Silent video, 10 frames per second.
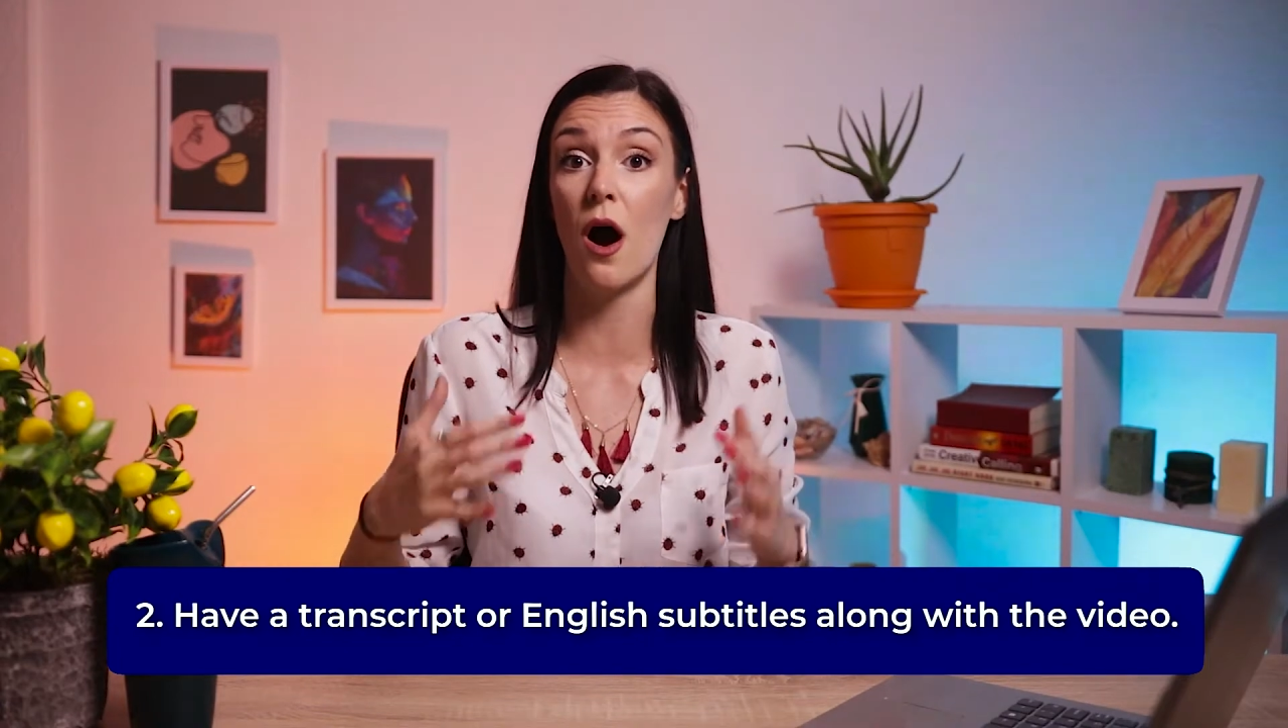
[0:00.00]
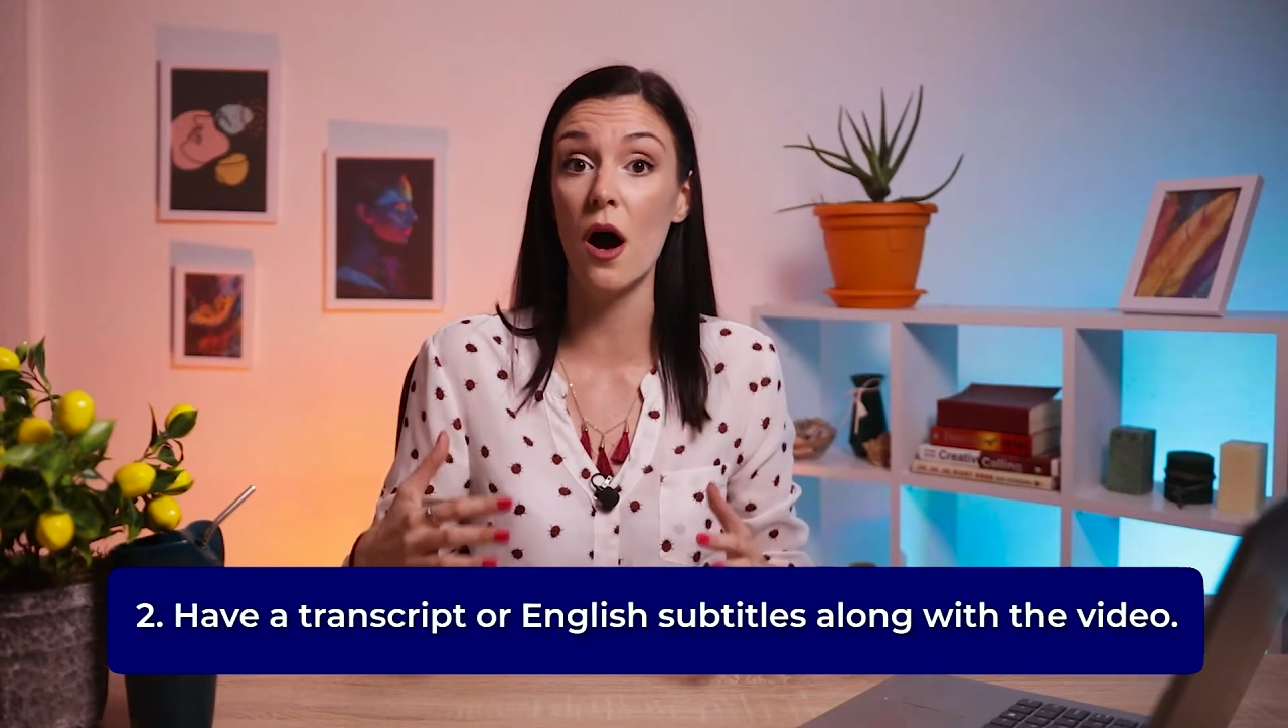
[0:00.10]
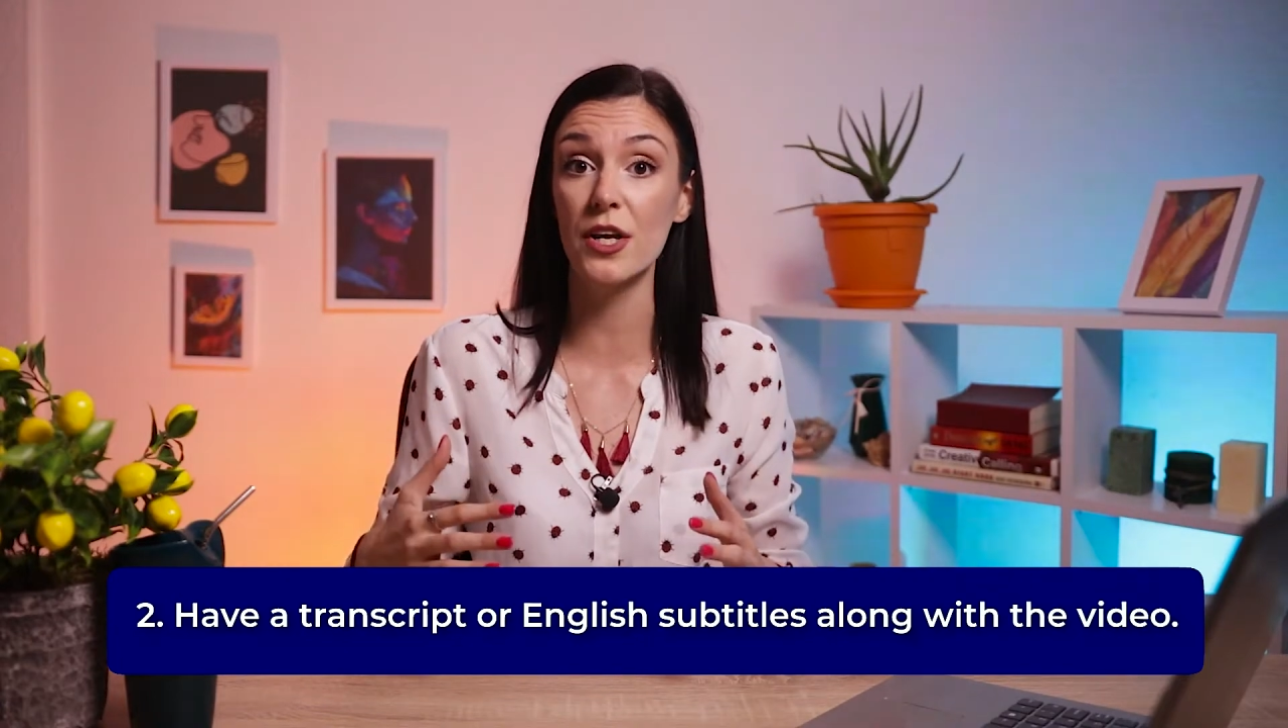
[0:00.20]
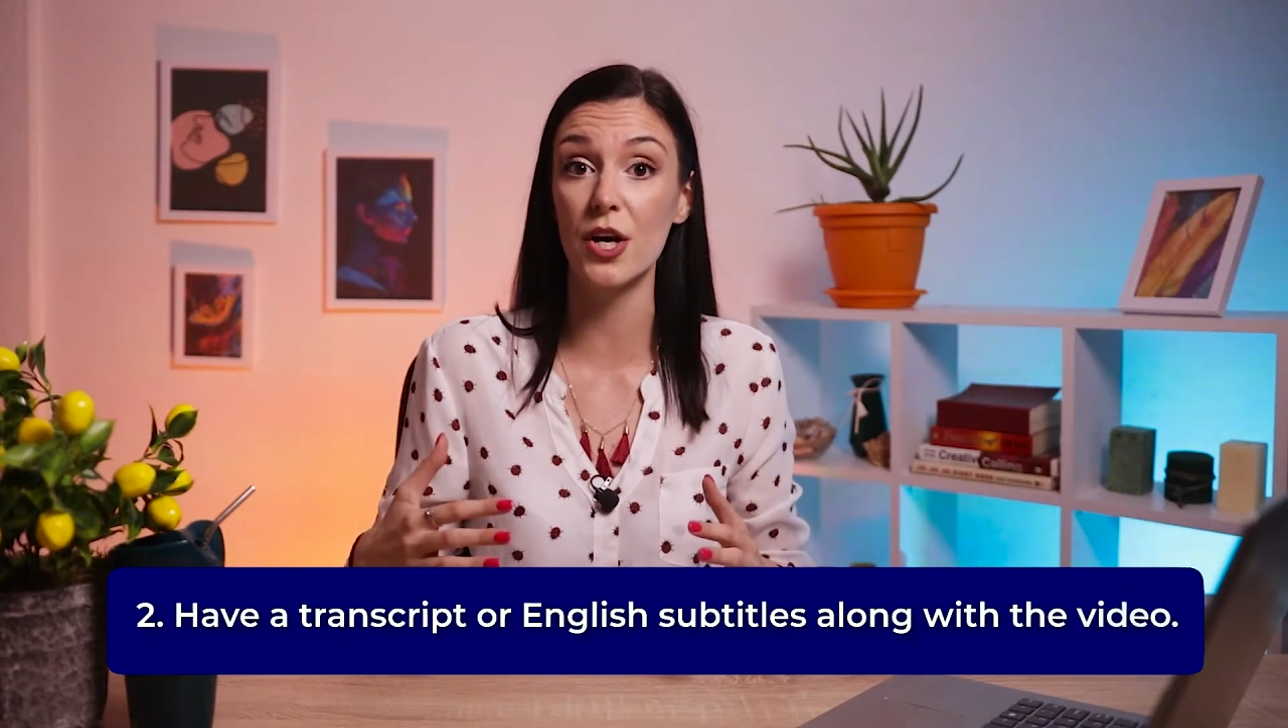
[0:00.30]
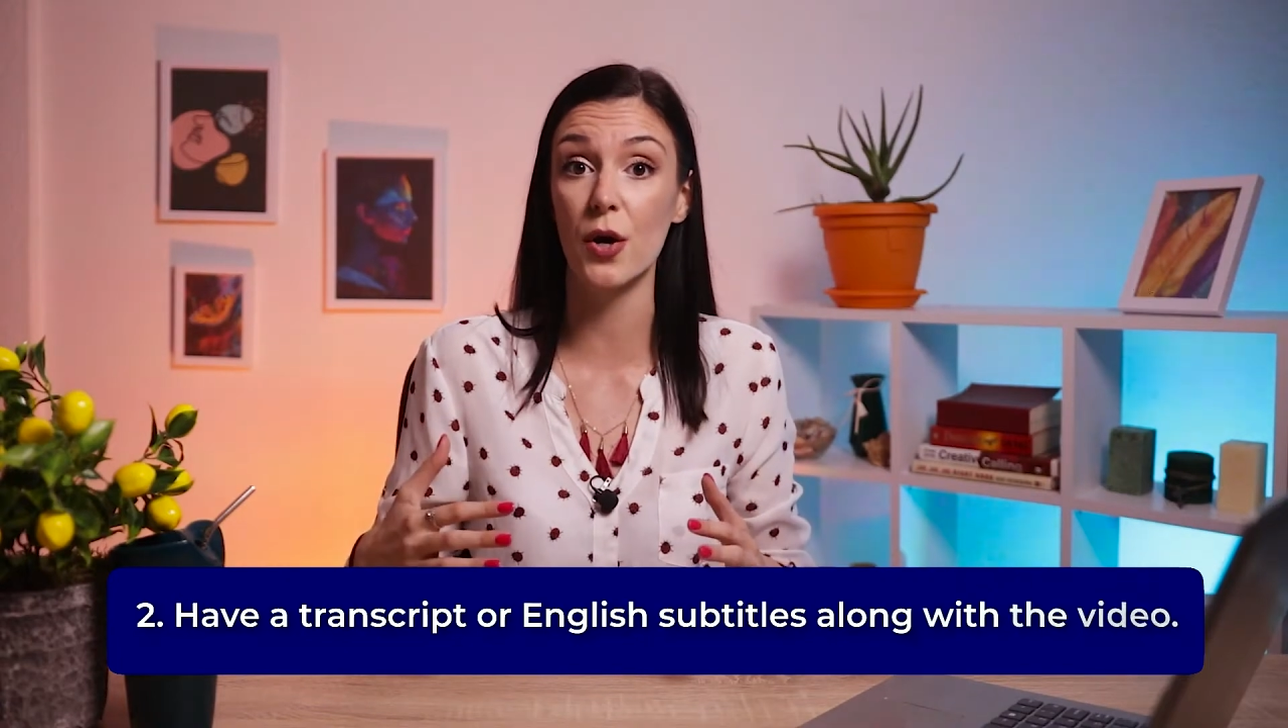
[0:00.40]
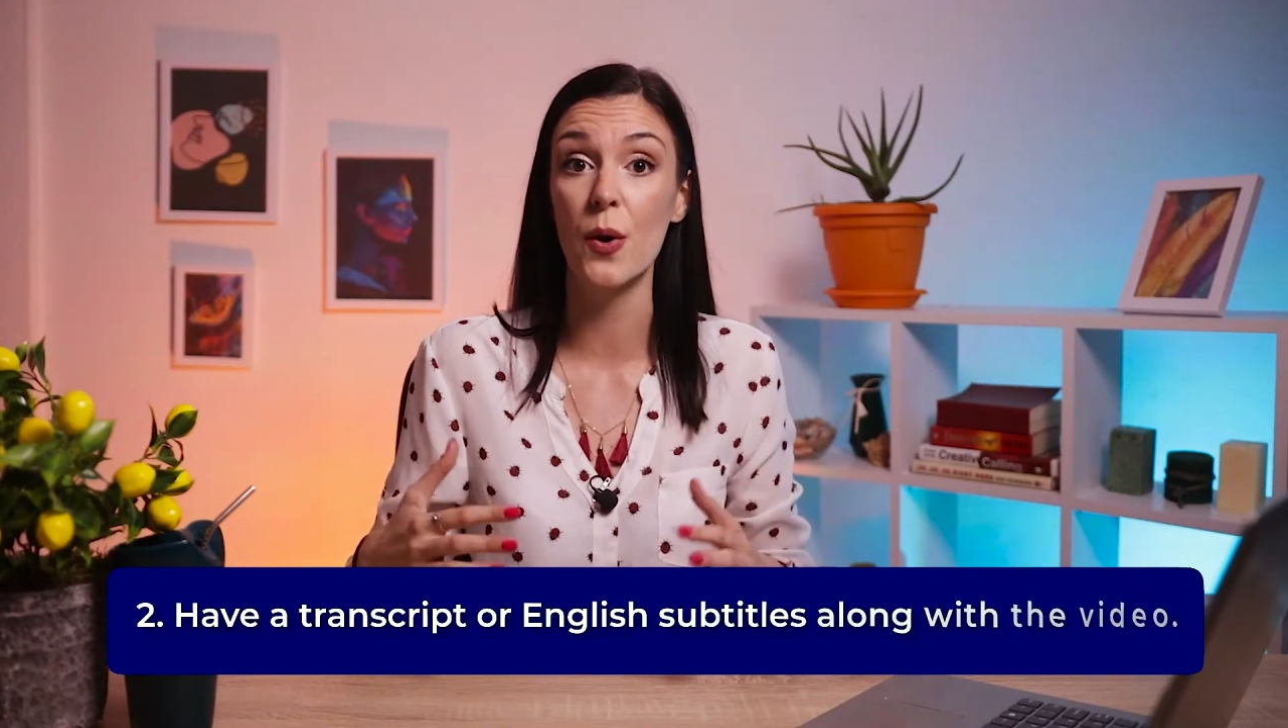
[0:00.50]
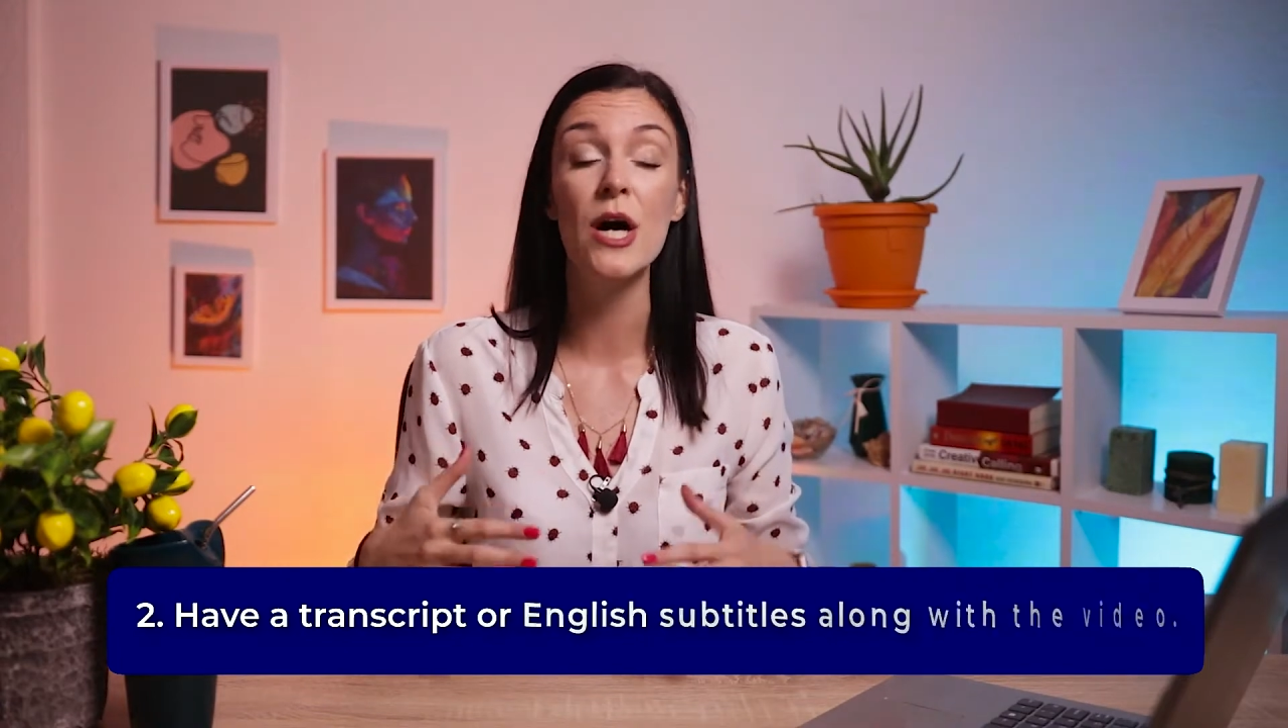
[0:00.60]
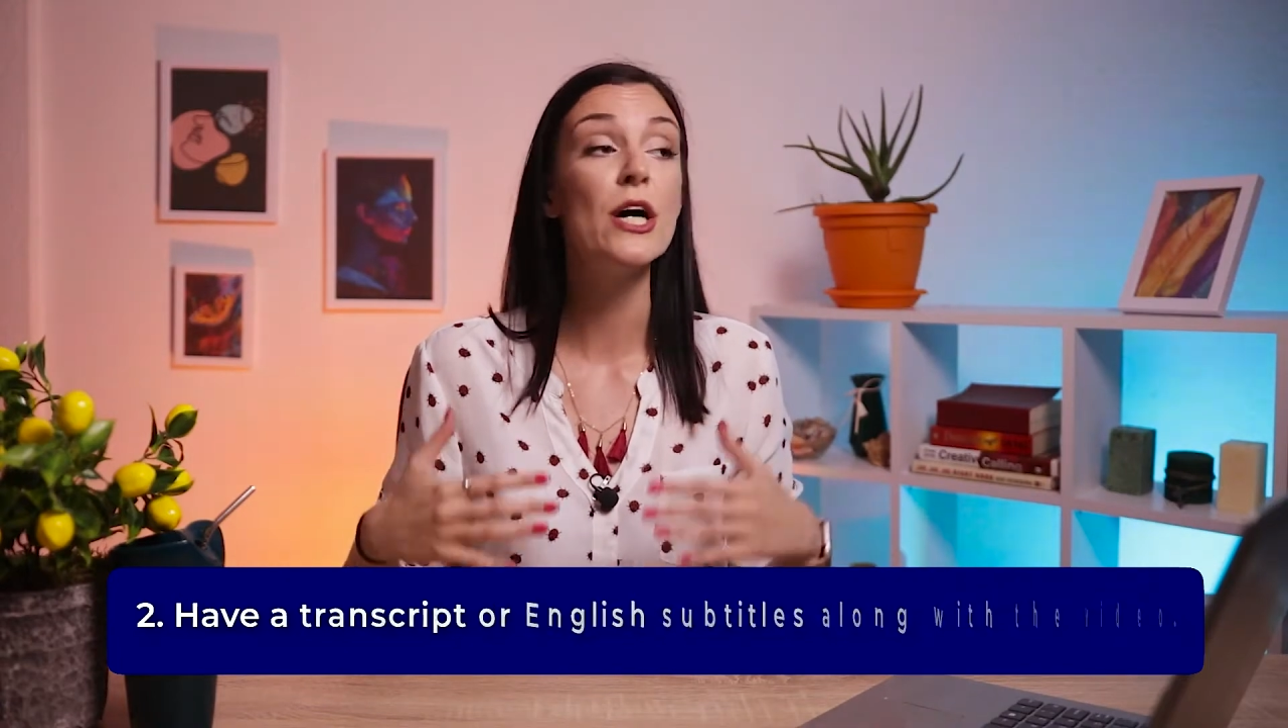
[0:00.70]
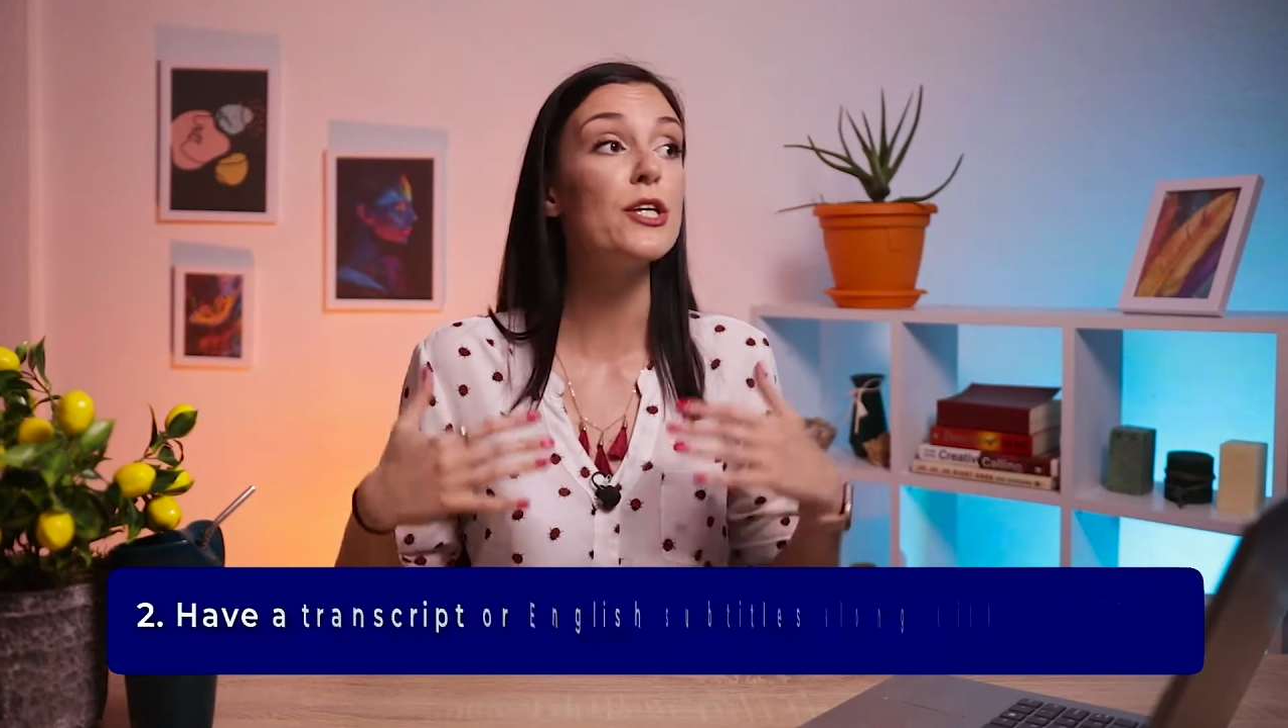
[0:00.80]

audio